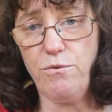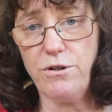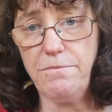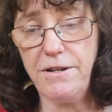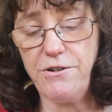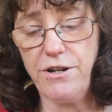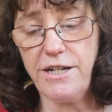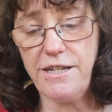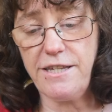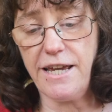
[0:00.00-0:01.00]
What am I
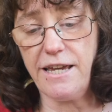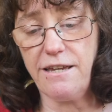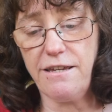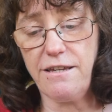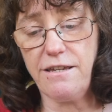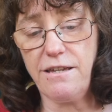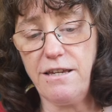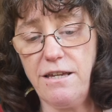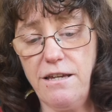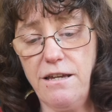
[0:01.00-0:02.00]
trying to say?
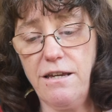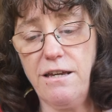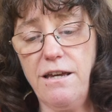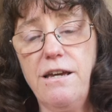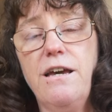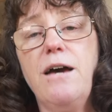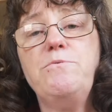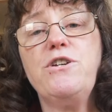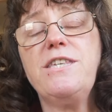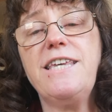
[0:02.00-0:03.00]

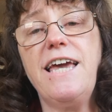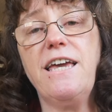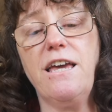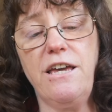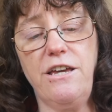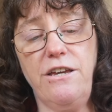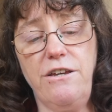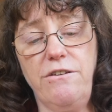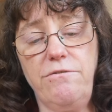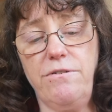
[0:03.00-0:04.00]
I'm just saying
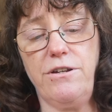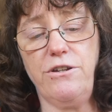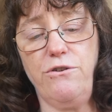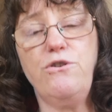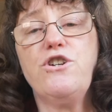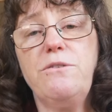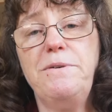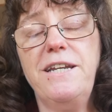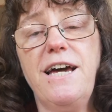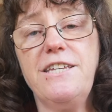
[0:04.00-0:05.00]
you should have
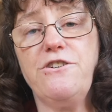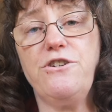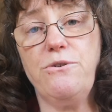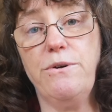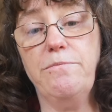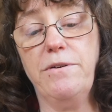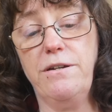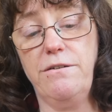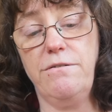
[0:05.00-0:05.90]
been nicer to him.